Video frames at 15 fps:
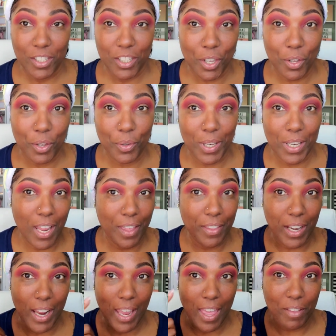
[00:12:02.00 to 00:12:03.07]
So now
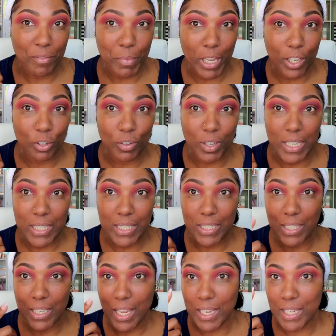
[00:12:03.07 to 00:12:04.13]
that I have my crease